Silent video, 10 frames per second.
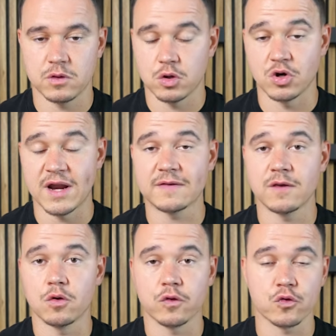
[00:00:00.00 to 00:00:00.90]

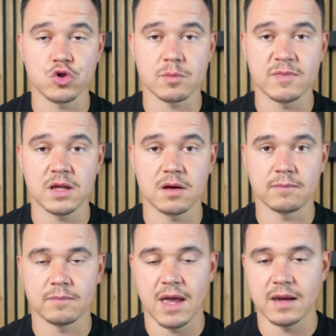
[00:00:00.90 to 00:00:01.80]
connecting on social media
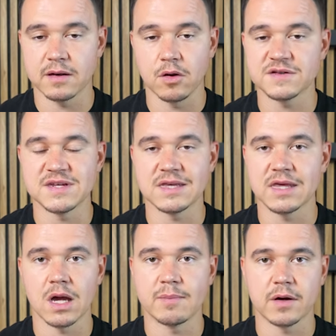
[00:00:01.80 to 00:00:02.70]
and not
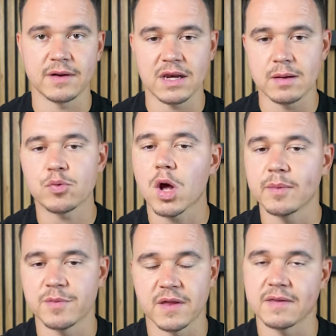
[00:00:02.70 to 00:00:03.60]
thinking about any
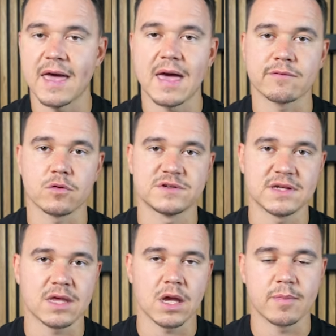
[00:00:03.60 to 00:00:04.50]
problems that they have or
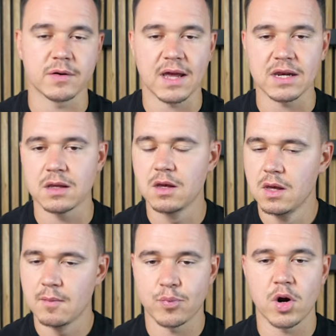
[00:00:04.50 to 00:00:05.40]
thinking about any
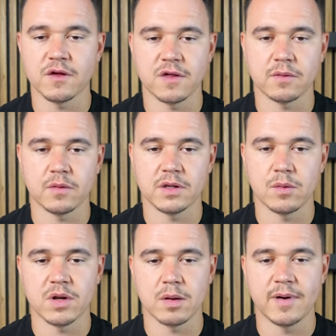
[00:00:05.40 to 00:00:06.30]
products that they
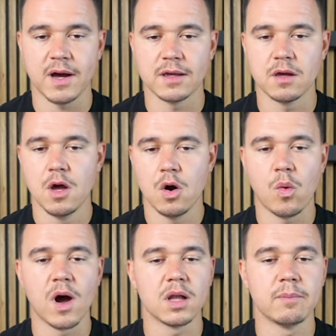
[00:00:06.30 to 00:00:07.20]
want to buy.
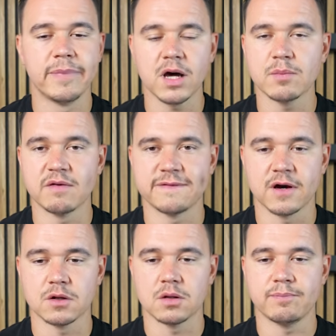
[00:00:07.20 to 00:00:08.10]
While bottom of
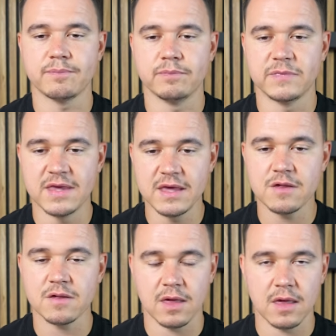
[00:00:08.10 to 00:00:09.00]
funnel,
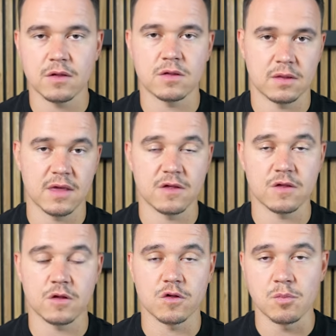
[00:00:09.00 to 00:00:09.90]
This is
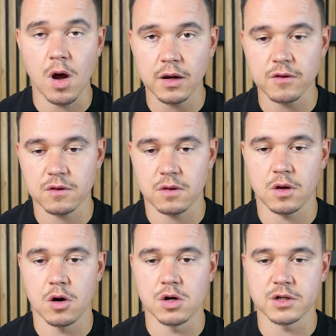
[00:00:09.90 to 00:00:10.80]
the smallest
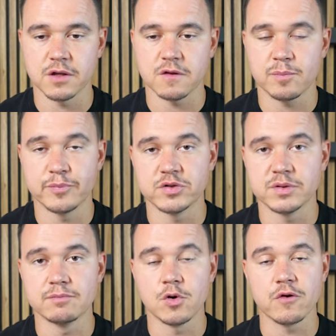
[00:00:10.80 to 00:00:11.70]
audience, but the
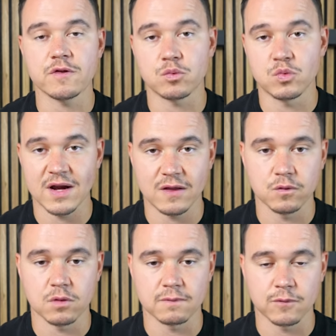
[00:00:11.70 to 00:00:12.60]
most ready to
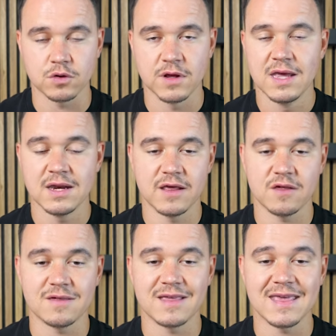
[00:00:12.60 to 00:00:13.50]
convert. This
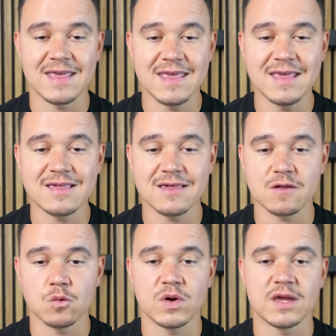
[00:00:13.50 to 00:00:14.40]
is the
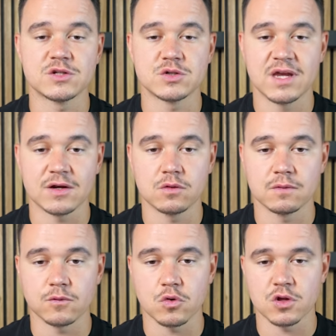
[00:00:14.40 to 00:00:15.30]
easiest way to get
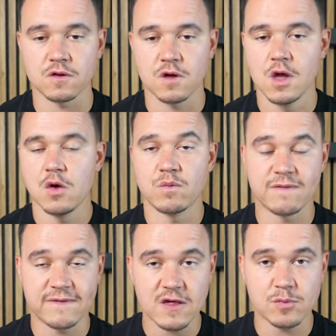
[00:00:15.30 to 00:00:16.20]
conversions. With
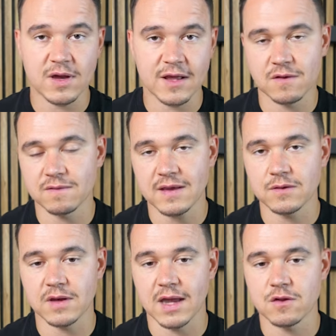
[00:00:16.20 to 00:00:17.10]
Facebook ads and
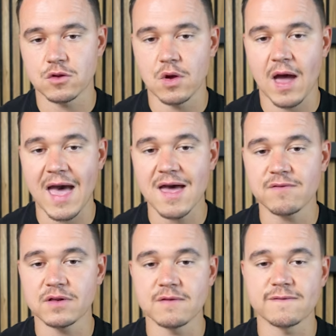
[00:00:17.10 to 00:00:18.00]
TikTok ads, you
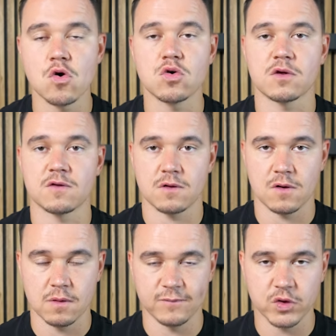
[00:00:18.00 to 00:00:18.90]
heavily focus
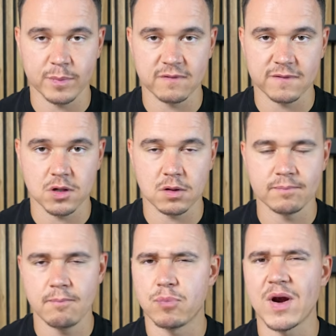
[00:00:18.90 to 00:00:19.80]
on top of funnel,
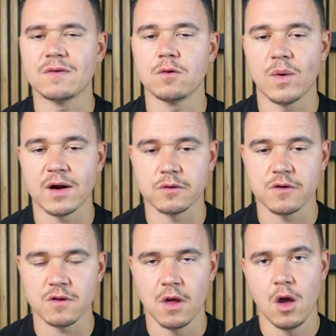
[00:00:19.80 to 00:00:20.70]
brand
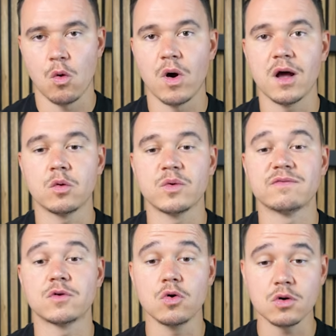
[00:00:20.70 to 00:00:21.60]
awareness, while
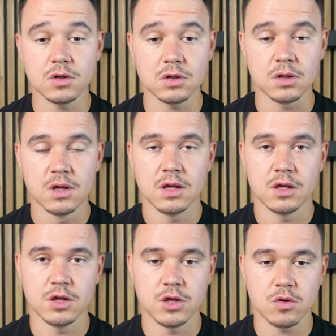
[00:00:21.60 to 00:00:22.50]
with Google,
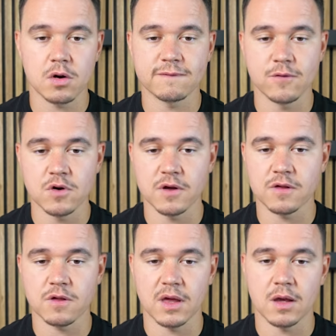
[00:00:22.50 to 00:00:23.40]
you are
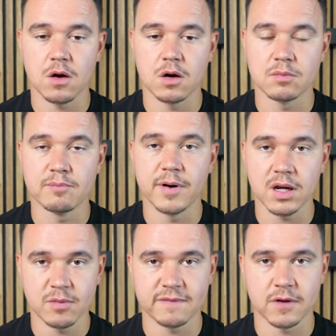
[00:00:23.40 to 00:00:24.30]
focusing on
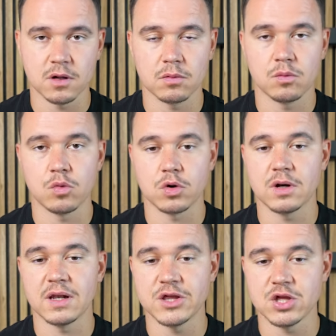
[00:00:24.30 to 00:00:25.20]
bottom of funnel, where
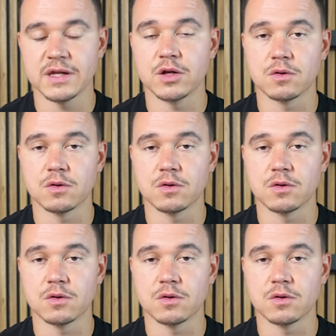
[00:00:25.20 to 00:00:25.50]
literally the